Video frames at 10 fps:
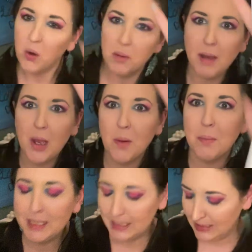Owning my own
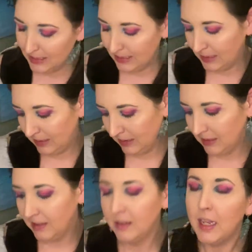business.
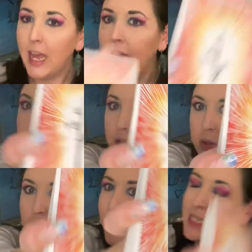Having
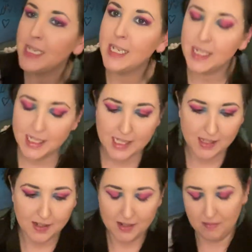new ideas.
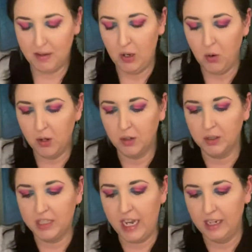My oracle
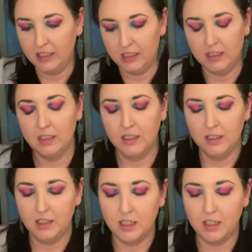decks.